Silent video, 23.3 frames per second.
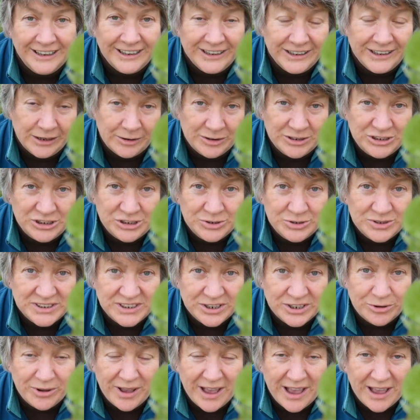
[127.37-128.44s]
Now, I do
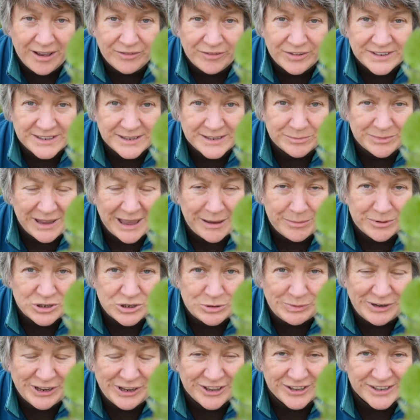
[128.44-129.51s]
still have some
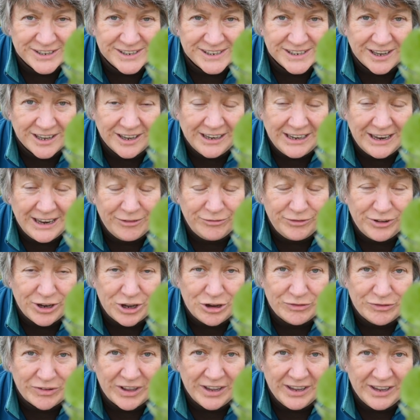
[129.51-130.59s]
cabbage plants left
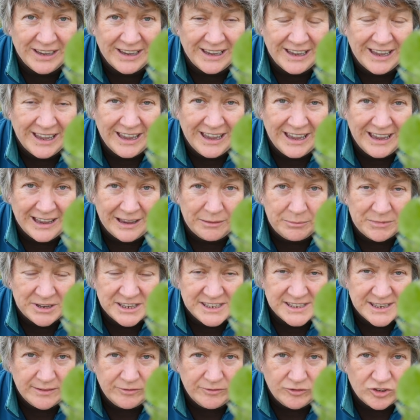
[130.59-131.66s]
over, and my
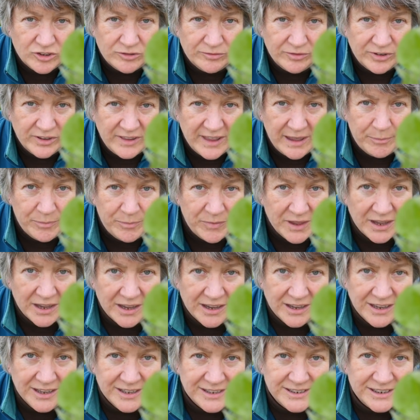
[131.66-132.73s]
intention for them
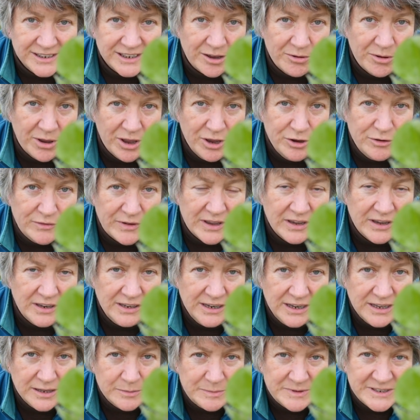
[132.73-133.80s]
is to go over
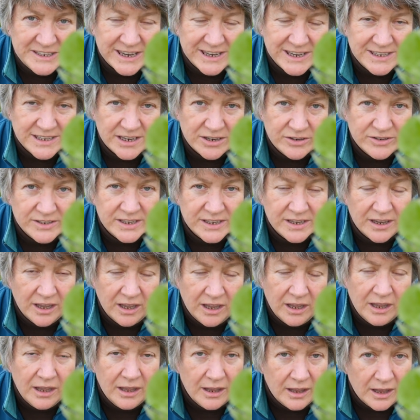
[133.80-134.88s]
near the potatoes
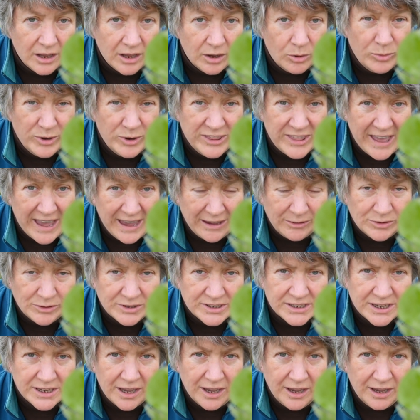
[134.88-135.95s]

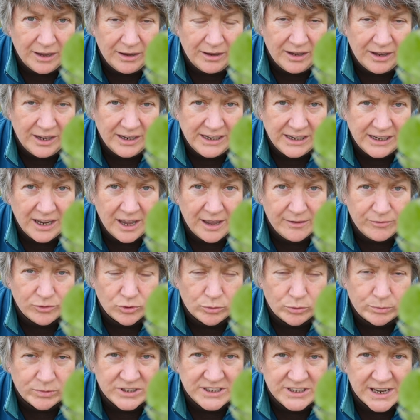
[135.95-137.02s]
without any cover
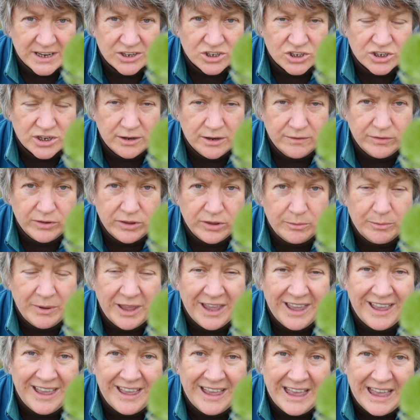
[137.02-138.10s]
or protection over them.
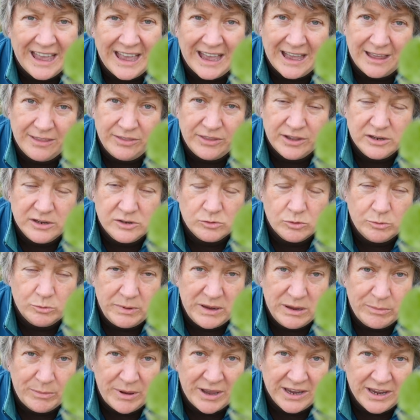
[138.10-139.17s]
And those will
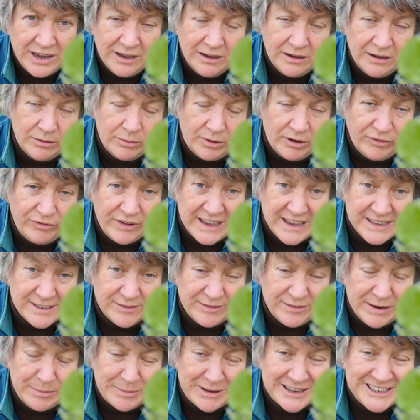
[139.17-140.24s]
be my, well,
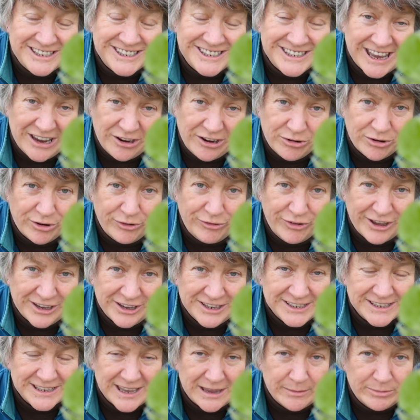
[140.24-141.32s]
effectively my
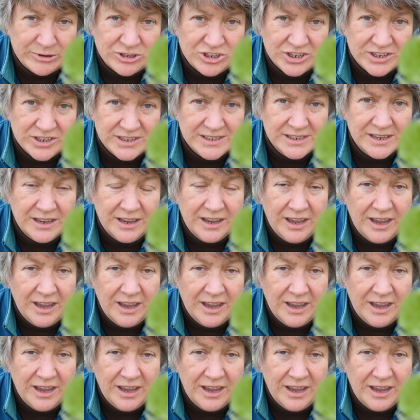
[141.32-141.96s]
sacrifice cabbages,